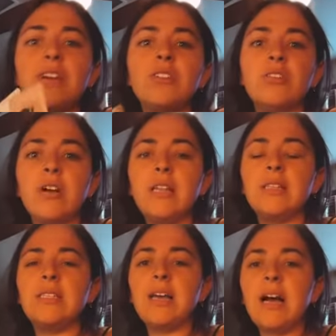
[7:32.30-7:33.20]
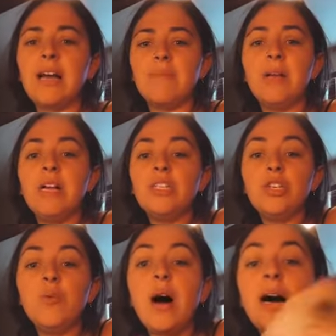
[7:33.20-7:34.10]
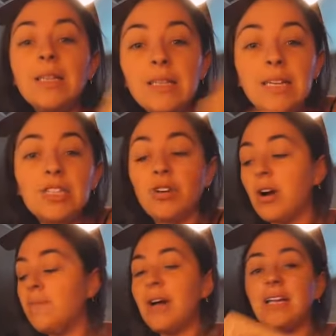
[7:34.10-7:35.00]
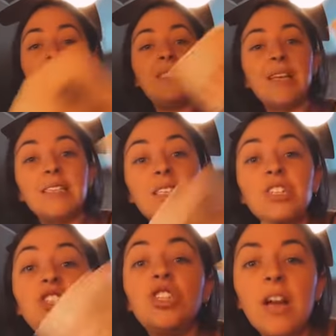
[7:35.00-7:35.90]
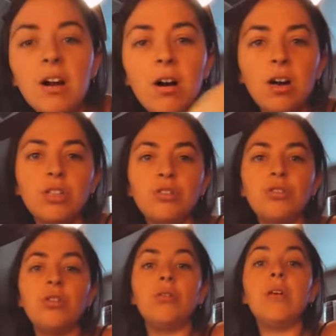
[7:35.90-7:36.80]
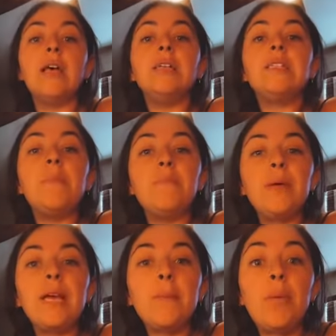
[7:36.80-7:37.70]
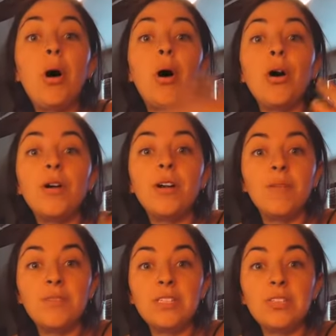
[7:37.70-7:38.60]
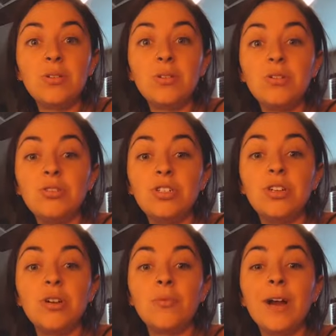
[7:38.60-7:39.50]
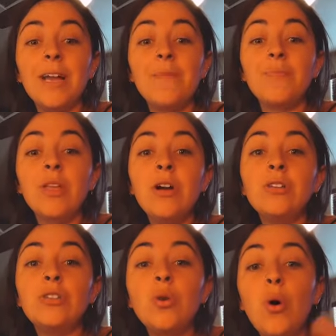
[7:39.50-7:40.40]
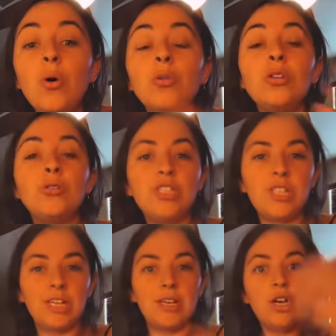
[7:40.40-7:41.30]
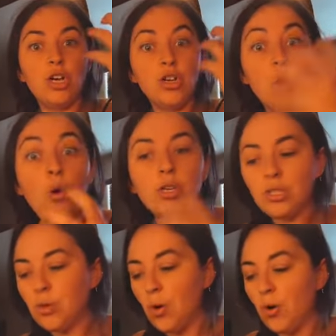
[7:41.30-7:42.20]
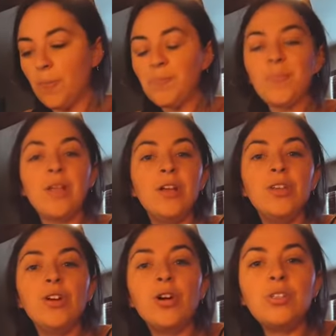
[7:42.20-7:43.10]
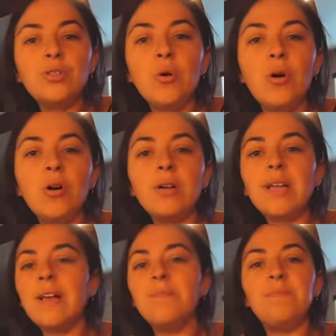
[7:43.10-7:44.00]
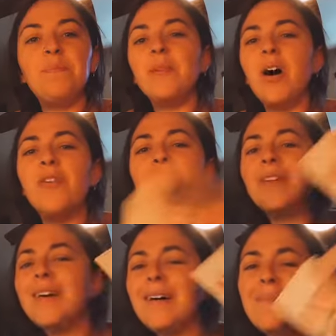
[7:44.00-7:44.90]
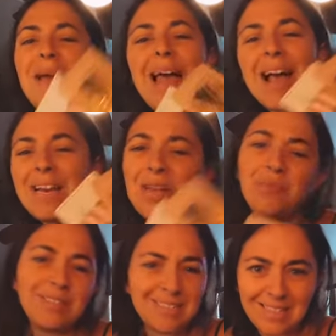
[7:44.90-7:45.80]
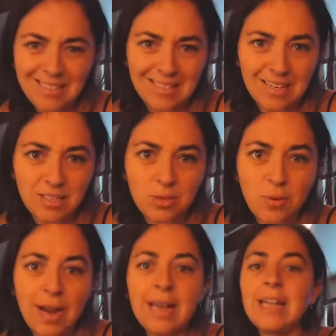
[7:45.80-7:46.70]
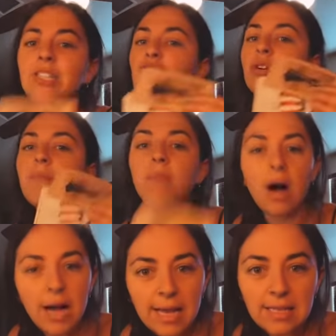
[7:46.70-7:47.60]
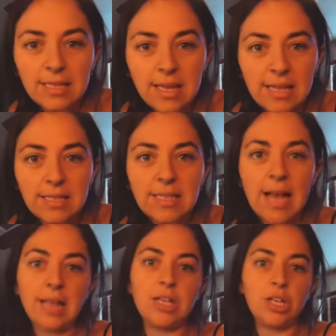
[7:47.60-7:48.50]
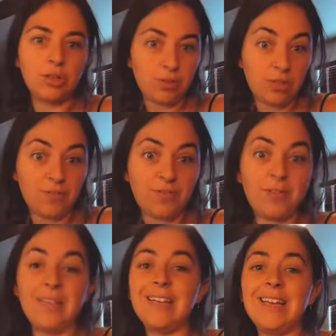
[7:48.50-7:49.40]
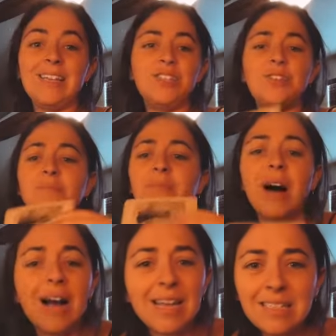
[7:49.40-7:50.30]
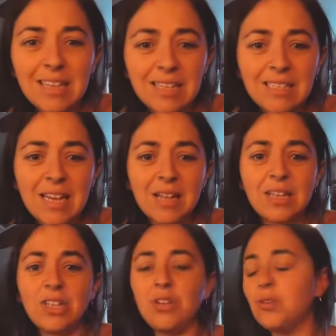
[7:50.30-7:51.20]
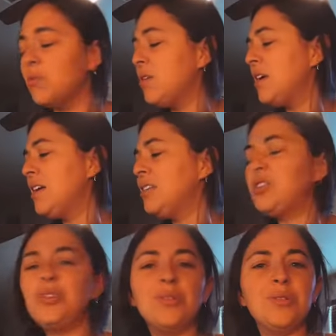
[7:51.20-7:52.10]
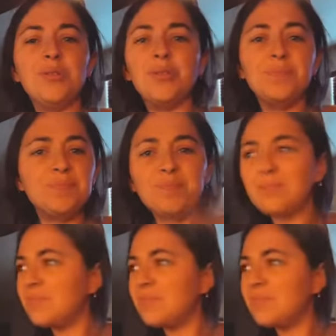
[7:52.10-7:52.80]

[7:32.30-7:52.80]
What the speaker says: here during this time to unleash our medicine, to share our truth, to be part of the solution, right? Solution, your soul. Your soul can overcome any resistance, right? It's your mind that's telling you to flee. It's your mind that's telling you to